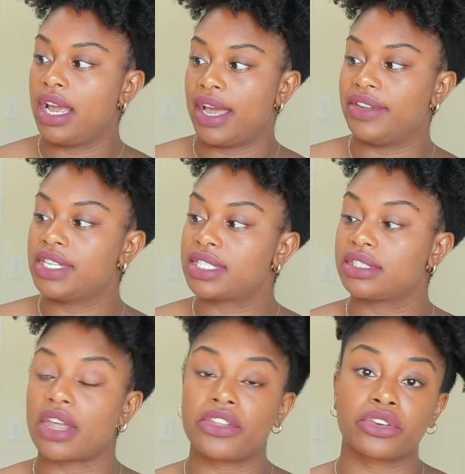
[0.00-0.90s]
And this
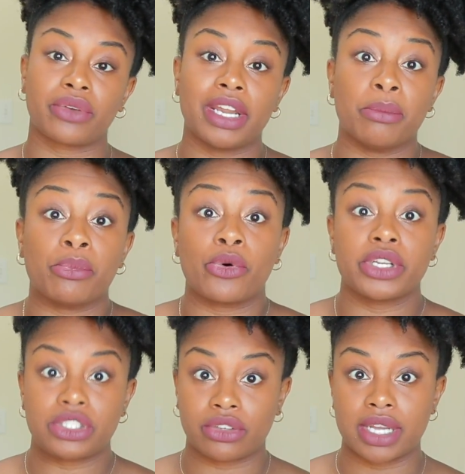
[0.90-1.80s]
is another great
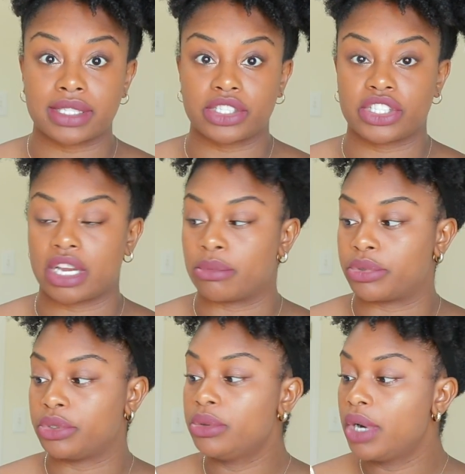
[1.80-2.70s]
moisturizing
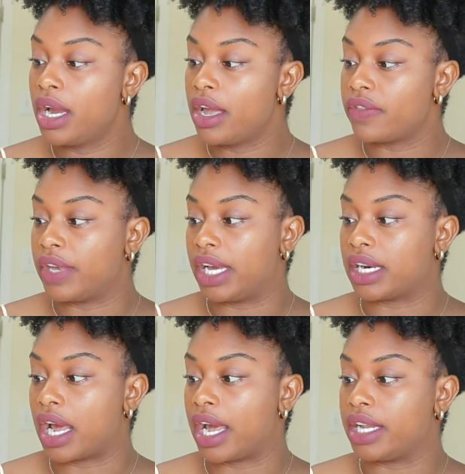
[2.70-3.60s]
shampoo
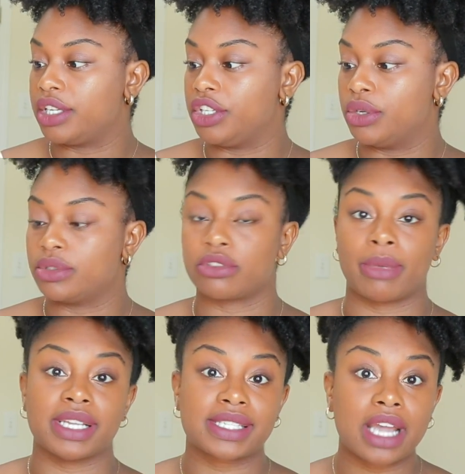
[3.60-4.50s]
that I use for
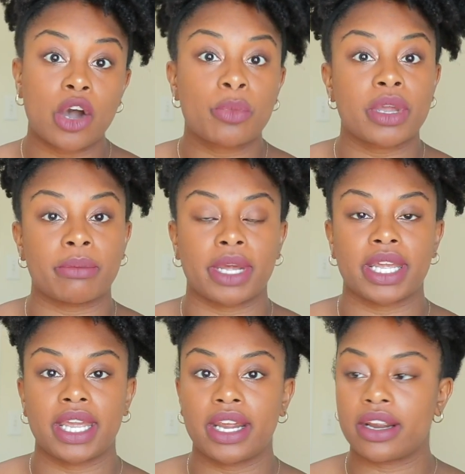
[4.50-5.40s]
my scalp and my
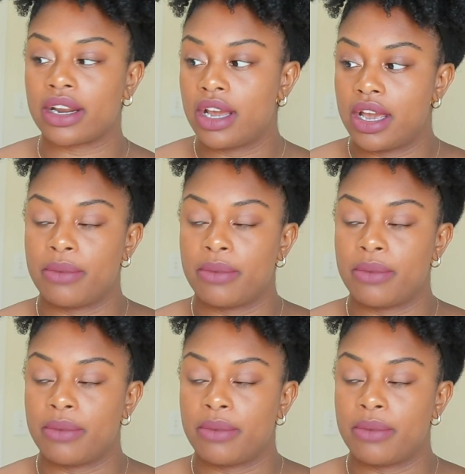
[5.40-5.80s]
hair.